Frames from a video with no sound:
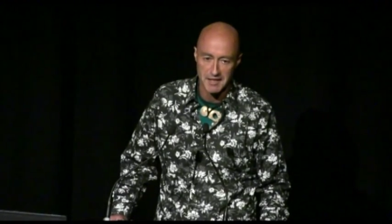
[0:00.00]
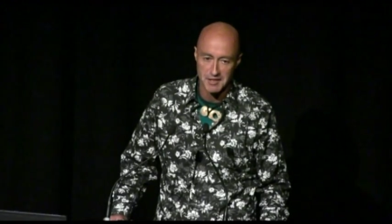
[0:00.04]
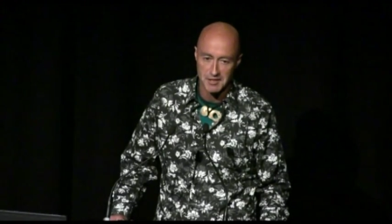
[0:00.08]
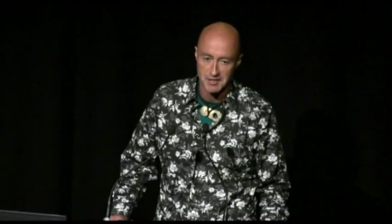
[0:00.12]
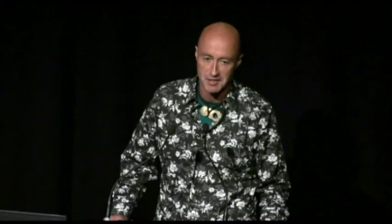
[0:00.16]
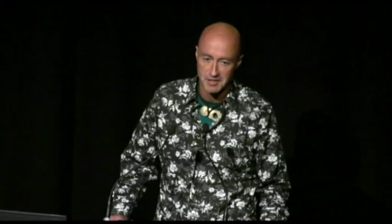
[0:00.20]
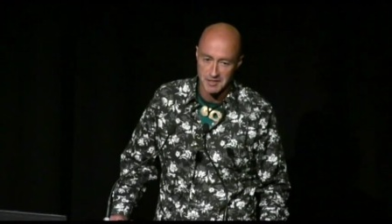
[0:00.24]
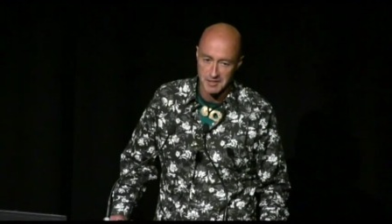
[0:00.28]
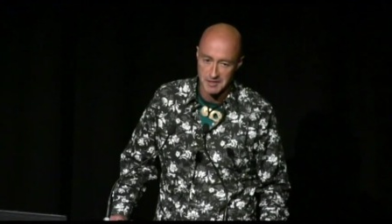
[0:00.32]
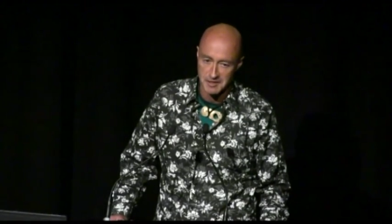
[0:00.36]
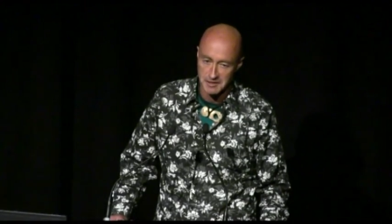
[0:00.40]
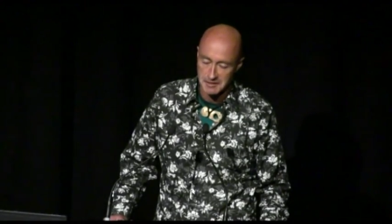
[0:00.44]

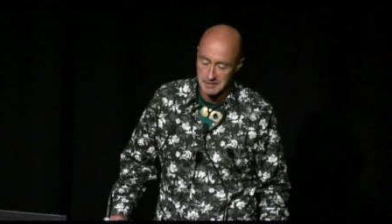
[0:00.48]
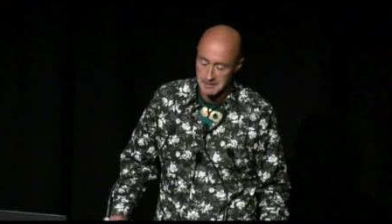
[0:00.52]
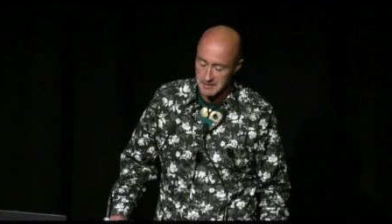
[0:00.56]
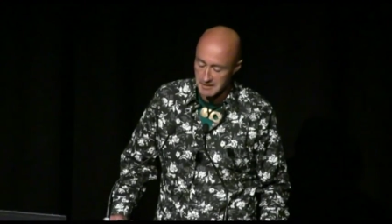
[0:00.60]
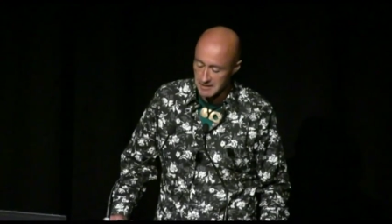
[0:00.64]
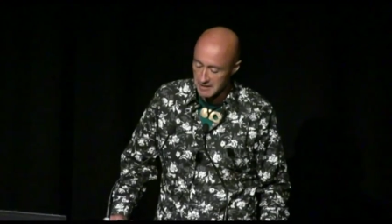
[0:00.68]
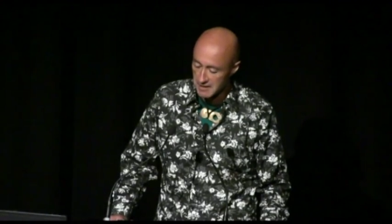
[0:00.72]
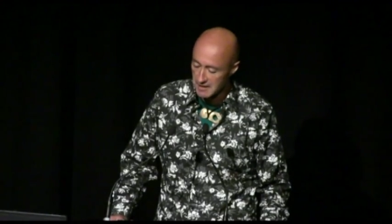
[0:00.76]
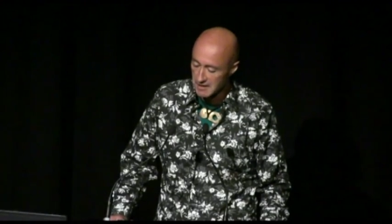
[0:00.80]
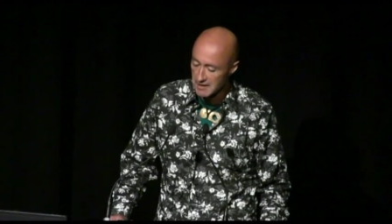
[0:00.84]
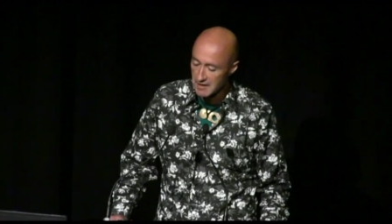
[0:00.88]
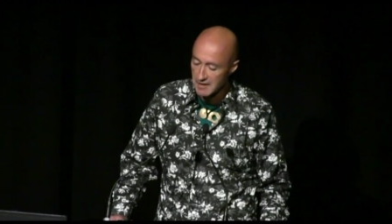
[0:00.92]
annually.
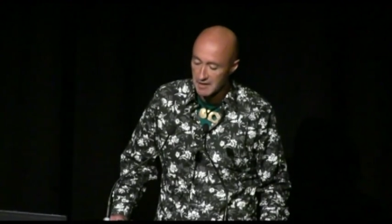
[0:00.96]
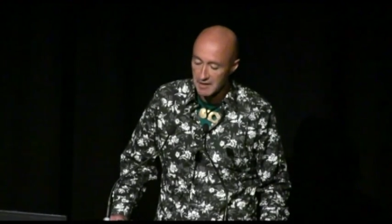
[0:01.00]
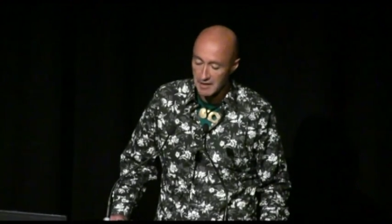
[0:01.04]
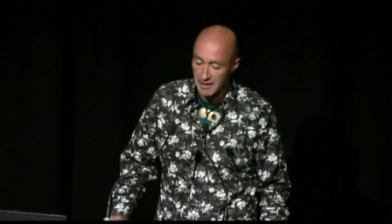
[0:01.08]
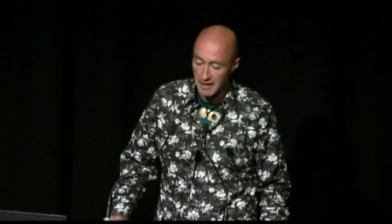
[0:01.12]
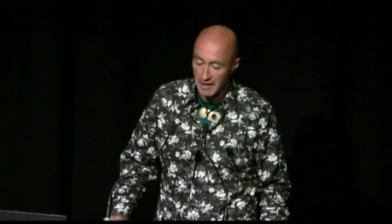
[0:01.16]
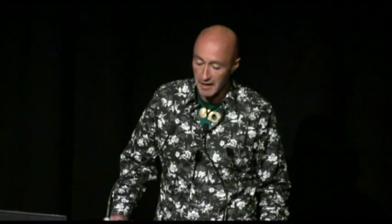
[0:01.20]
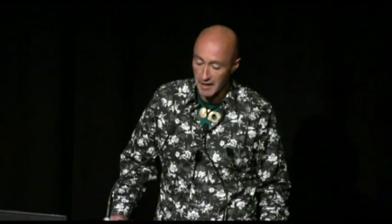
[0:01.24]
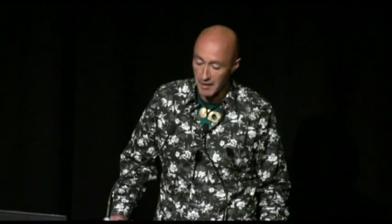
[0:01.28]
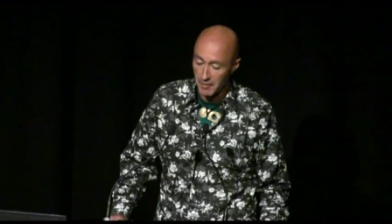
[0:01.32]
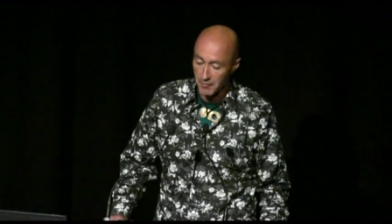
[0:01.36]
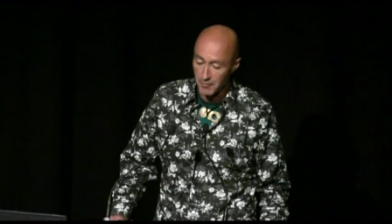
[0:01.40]

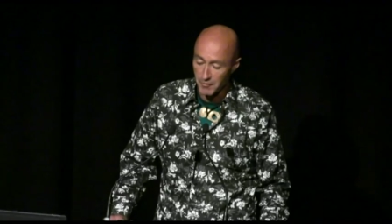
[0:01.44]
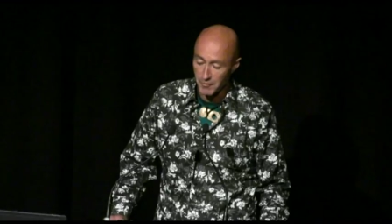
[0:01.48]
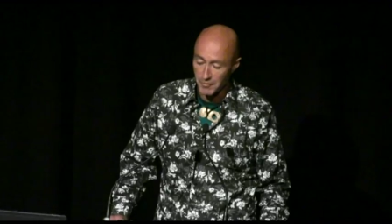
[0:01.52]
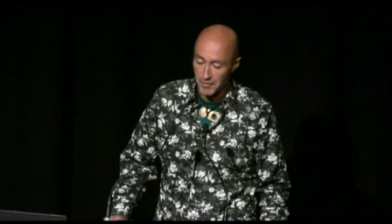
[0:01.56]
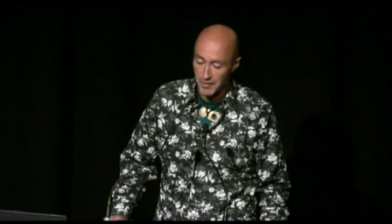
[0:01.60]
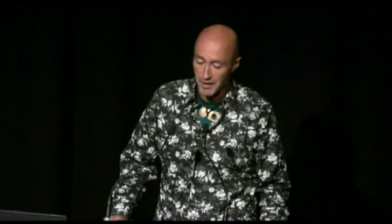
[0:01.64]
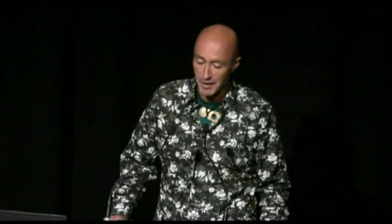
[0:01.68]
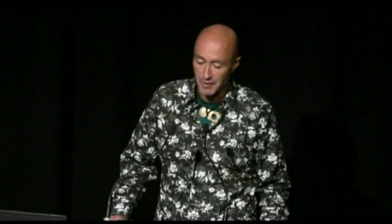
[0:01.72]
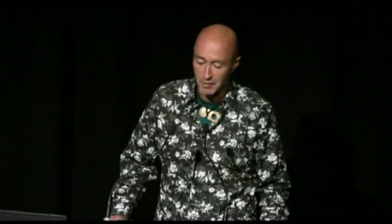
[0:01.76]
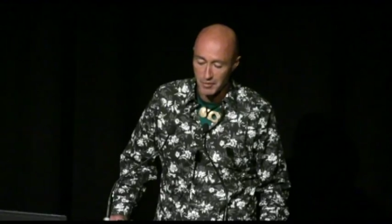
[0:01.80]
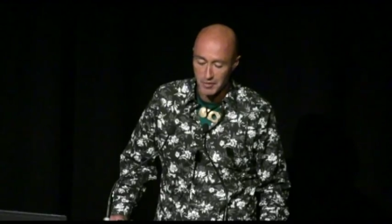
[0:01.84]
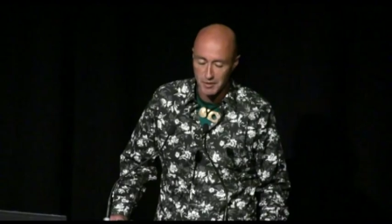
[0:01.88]

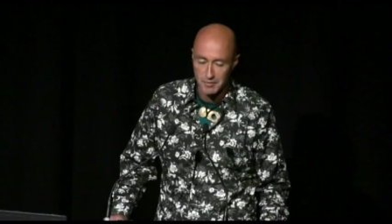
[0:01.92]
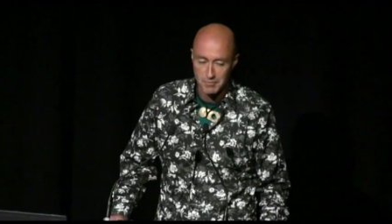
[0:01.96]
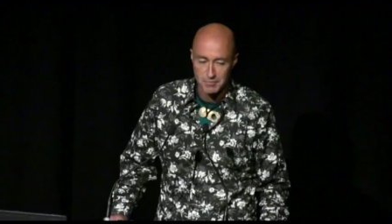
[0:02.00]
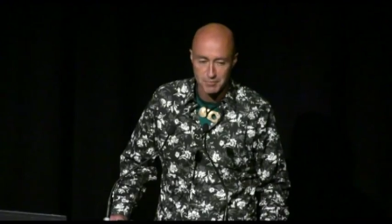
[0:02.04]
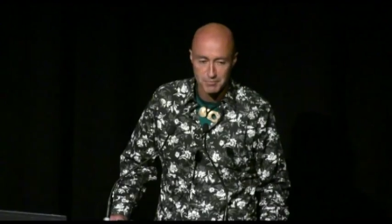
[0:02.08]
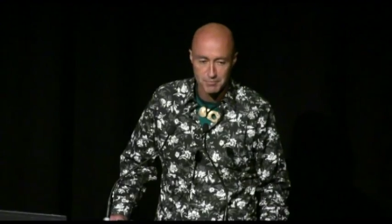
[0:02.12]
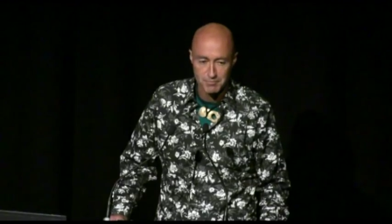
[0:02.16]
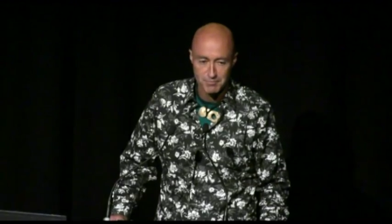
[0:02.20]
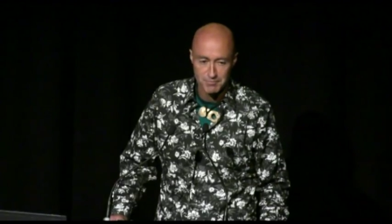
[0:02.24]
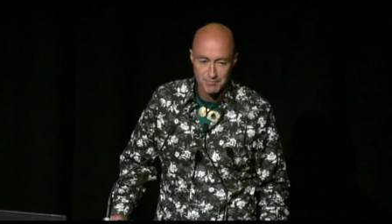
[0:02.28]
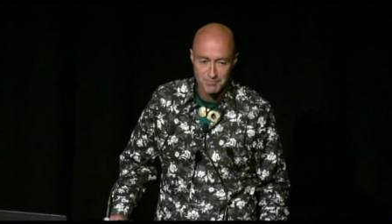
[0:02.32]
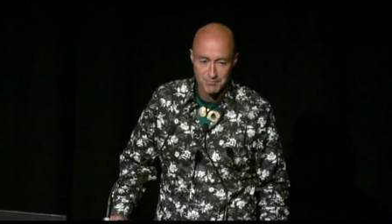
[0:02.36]
Um, they were,